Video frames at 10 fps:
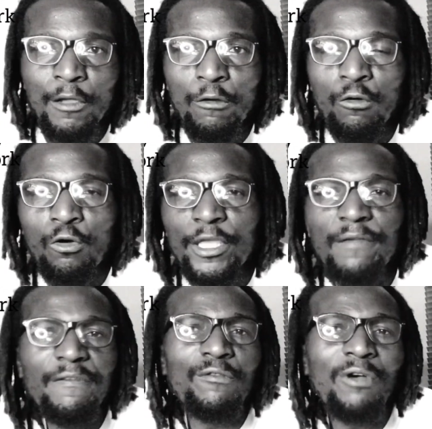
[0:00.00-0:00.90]
or
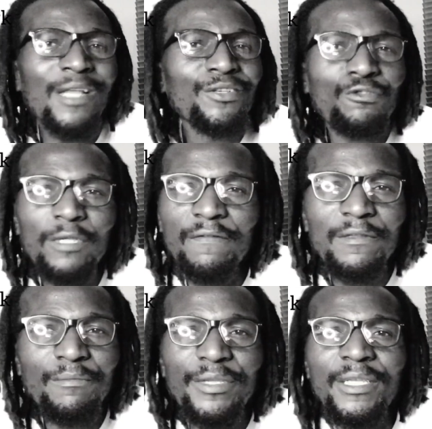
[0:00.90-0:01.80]
even want to
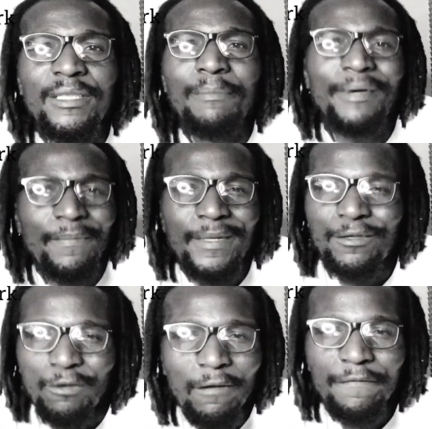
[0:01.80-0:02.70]
even be in the
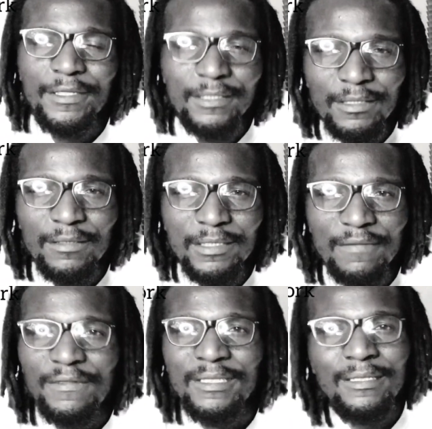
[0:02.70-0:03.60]
public office,
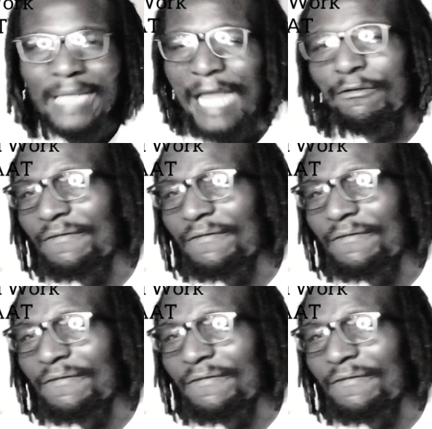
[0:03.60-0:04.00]
even none of